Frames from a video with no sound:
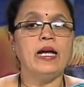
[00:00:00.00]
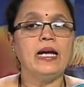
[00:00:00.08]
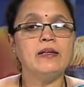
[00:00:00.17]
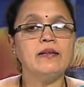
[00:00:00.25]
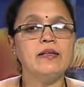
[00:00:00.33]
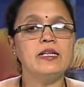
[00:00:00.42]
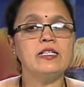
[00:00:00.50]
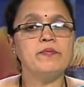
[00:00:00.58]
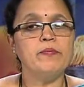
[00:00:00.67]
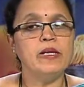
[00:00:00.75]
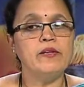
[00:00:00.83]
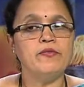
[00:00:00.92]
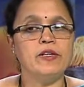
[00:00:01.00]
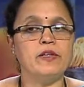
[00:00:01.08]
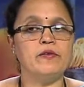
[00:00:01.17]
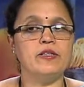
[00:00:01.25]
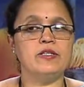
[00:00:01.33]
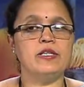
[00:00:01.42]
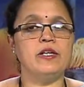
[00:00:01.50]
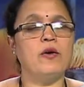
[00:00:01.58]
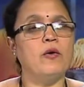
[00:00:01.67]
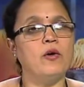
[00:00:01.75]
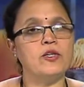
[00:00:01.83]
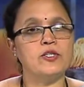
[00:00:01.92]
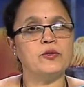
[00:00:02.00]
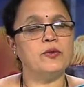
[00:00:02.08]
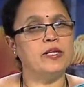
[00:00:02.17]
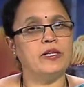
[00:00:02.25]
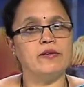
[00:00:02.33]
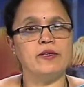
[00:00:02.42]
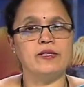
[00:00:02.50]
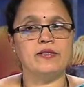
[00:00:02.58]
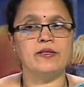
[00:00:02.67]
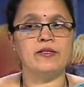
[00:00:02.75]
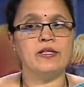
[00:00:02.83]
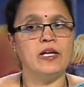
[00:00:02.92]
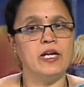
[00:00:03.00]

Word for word: Increased meal frequency also decreases